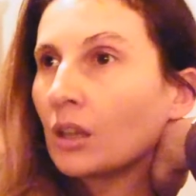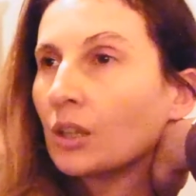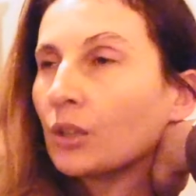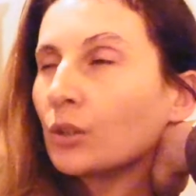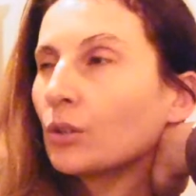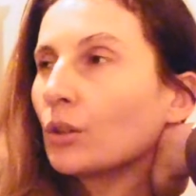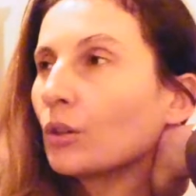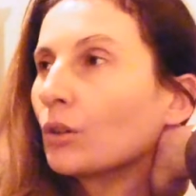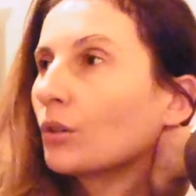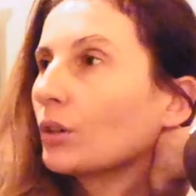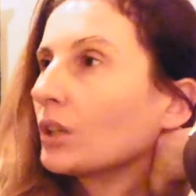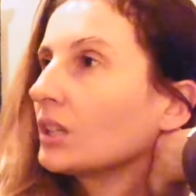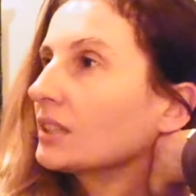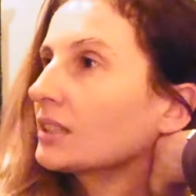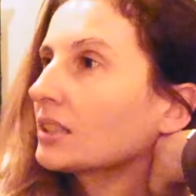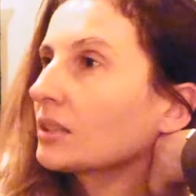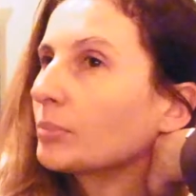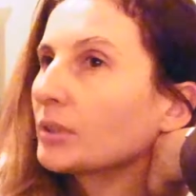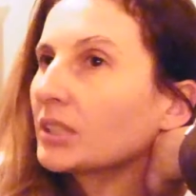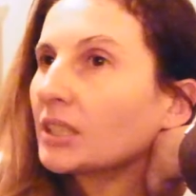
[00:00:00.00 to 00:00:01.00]
you know, a
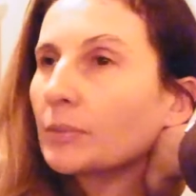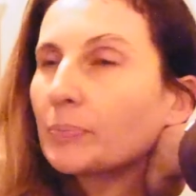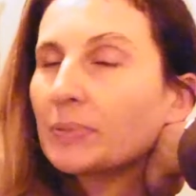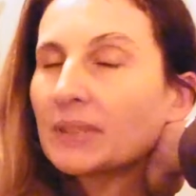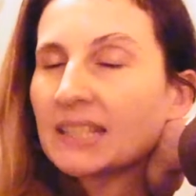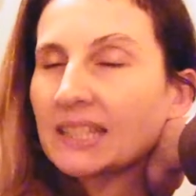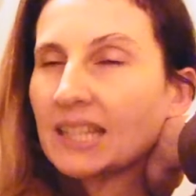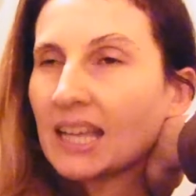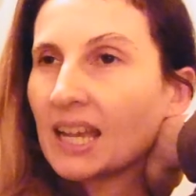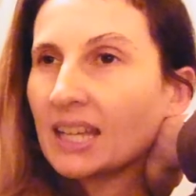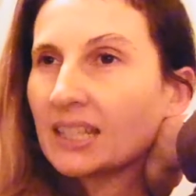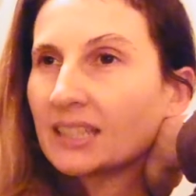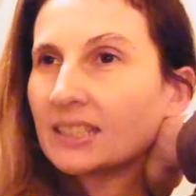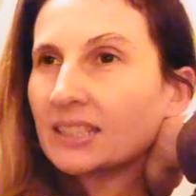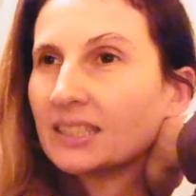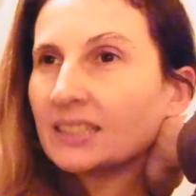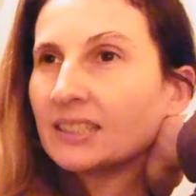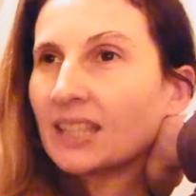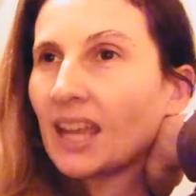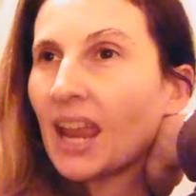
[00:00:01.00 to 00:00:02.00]
little bit upset
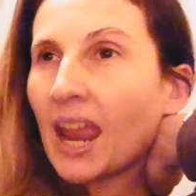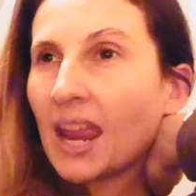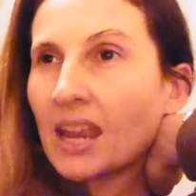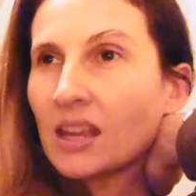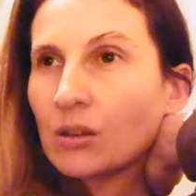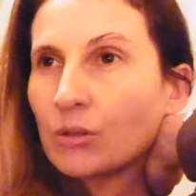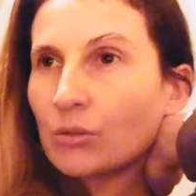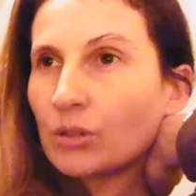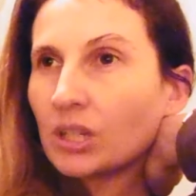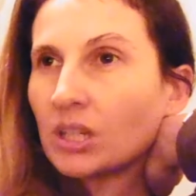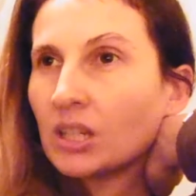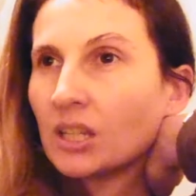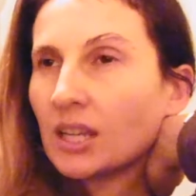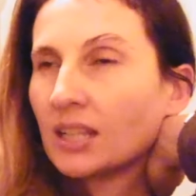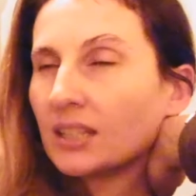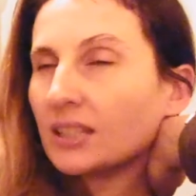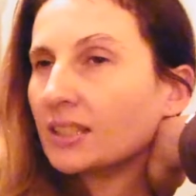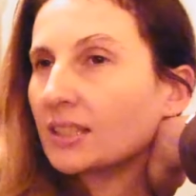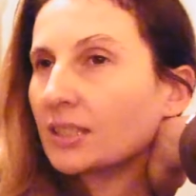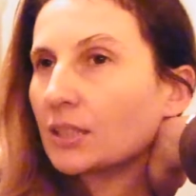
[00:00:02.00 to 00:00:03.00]
and angry
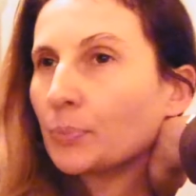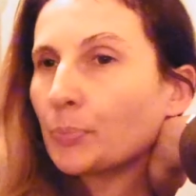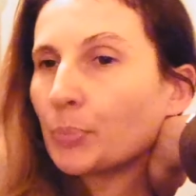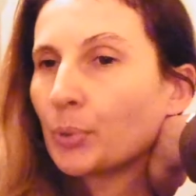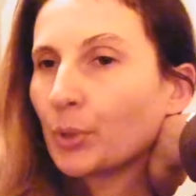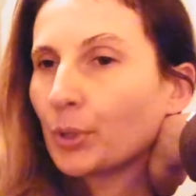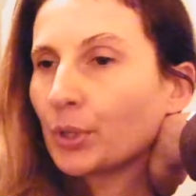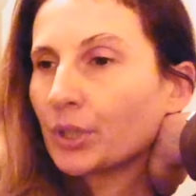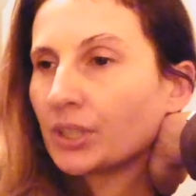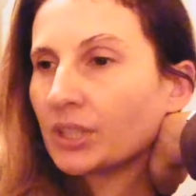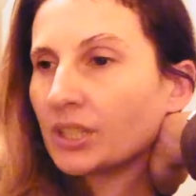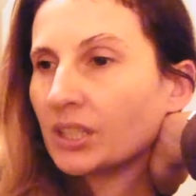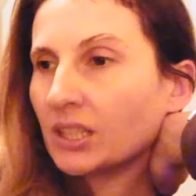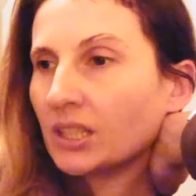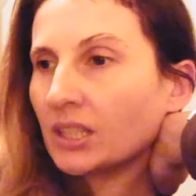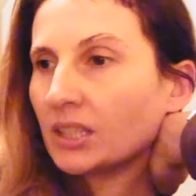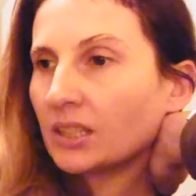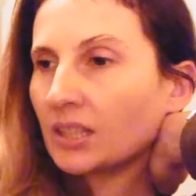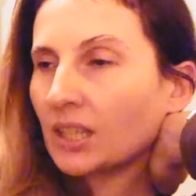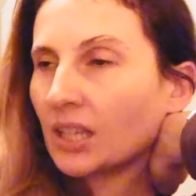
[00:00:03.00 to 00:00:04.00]
and
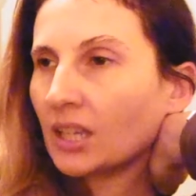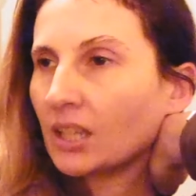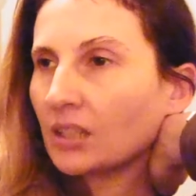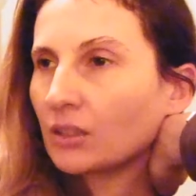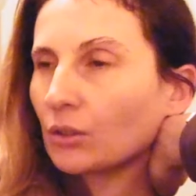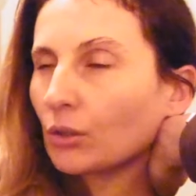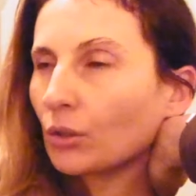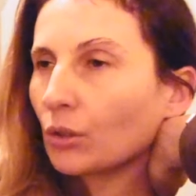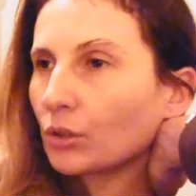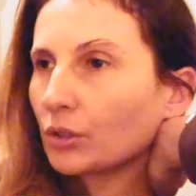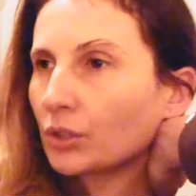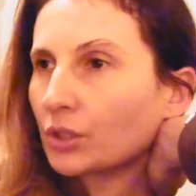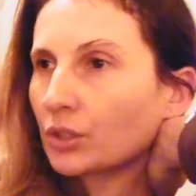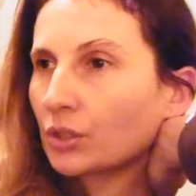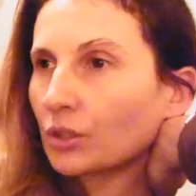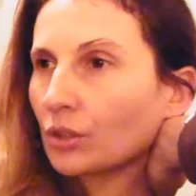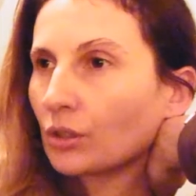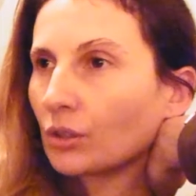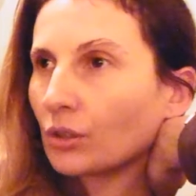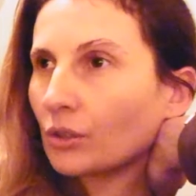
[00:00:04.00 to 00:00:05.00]
disappointed and
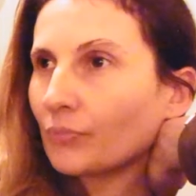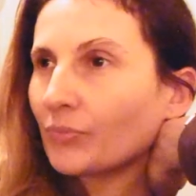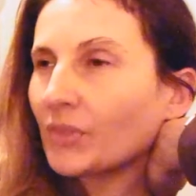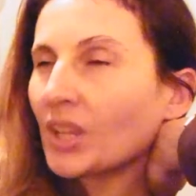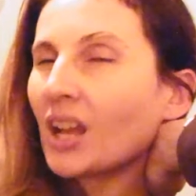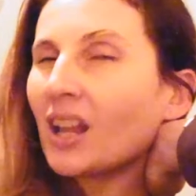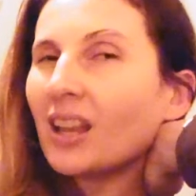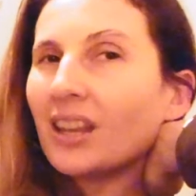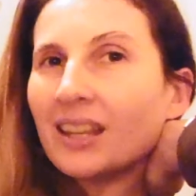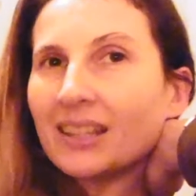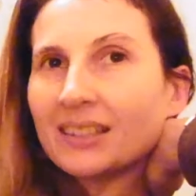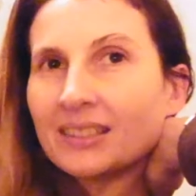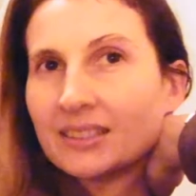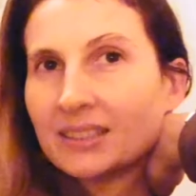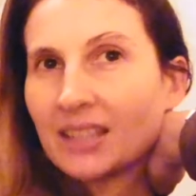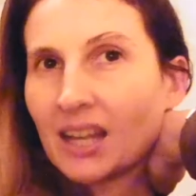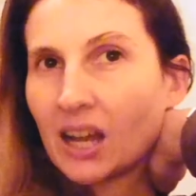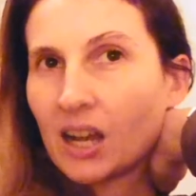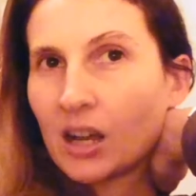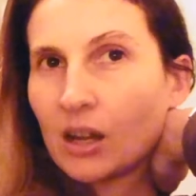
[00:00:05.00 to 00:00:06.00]
also let
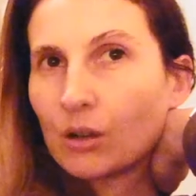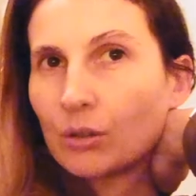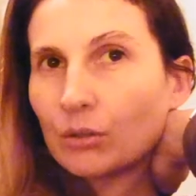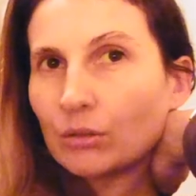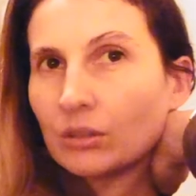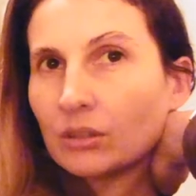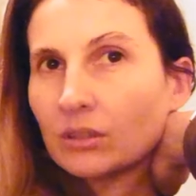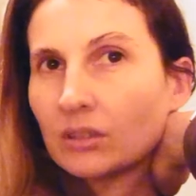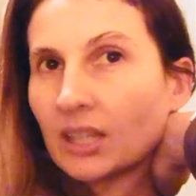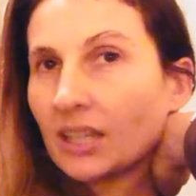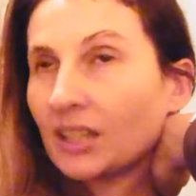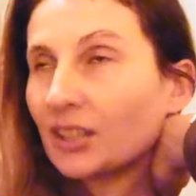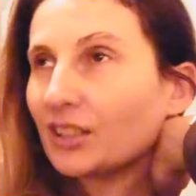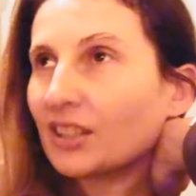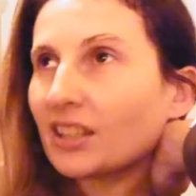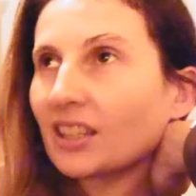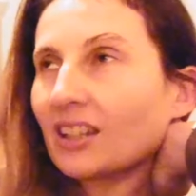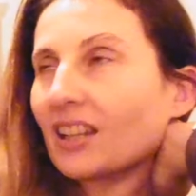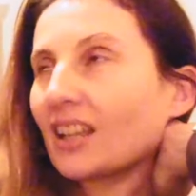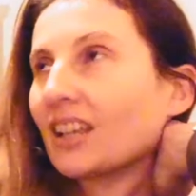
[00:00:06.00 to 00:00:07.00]
down
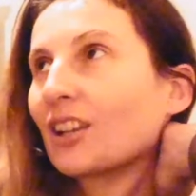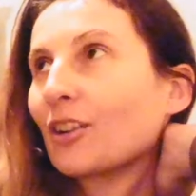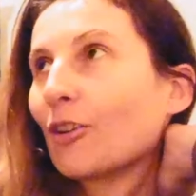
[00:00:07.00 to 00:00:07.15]
like